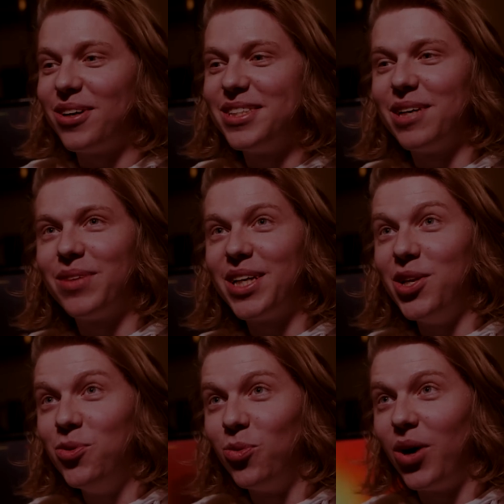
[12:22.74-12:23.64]
on something and
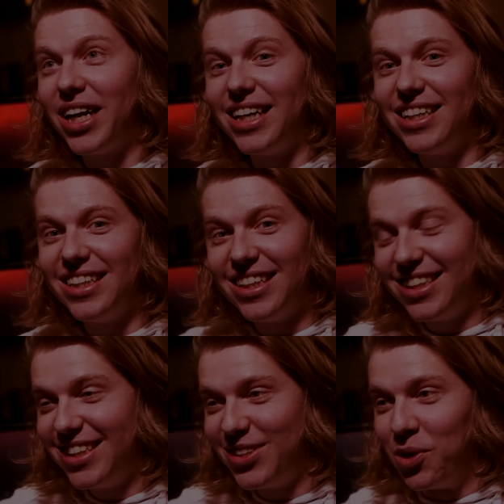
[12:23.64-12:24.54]
you want it,
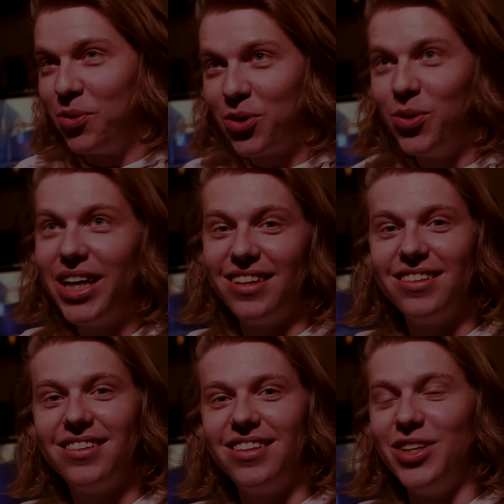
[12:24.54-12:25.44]
don't quit.
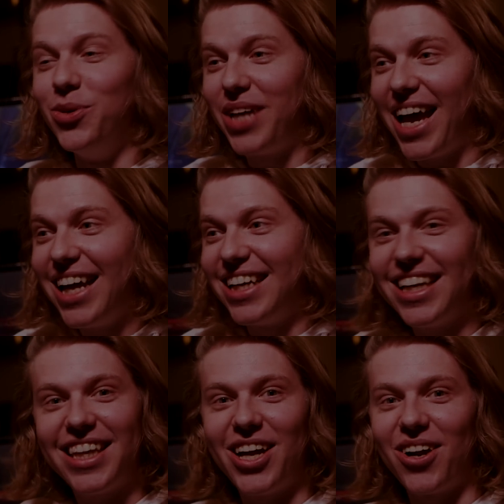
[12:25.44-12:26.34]
You can
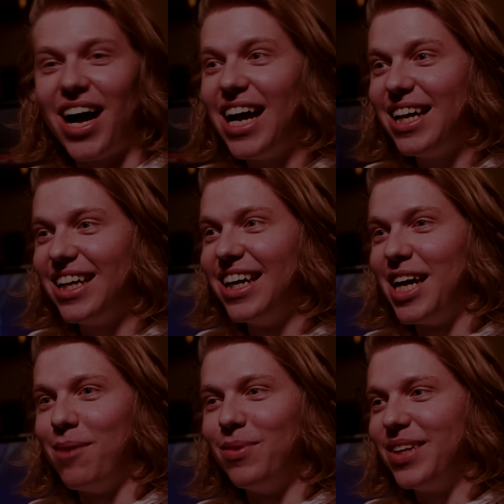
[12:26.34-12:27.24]
get there. I
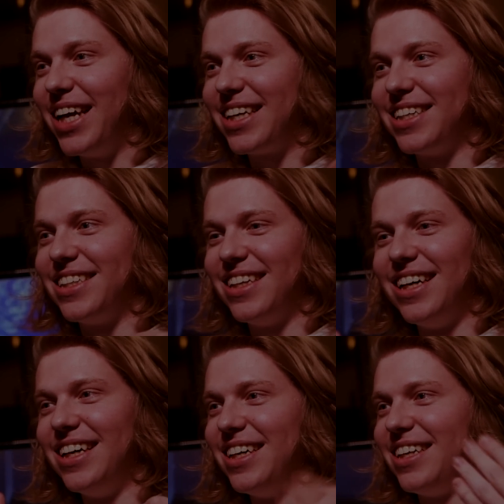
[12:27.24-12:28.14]
am like
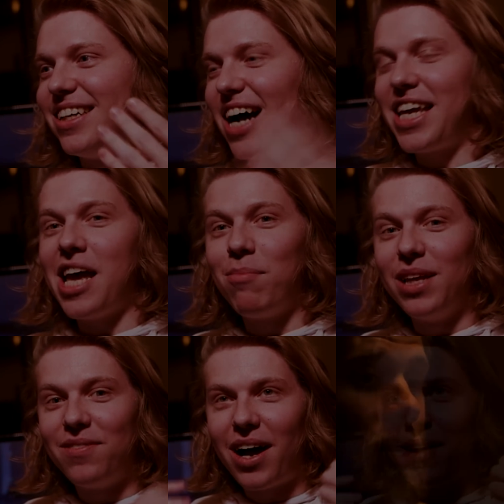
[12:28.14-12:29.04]
I can't
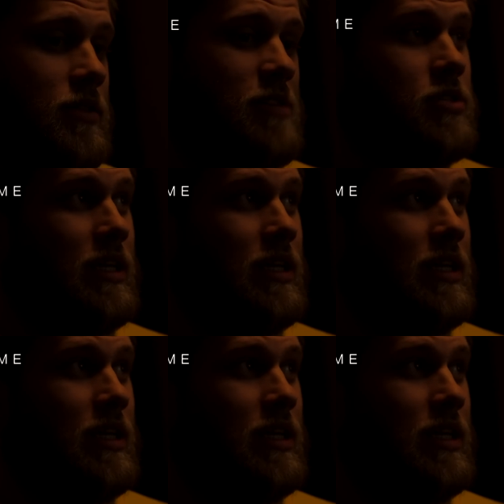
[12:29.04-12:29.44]
believe I am in the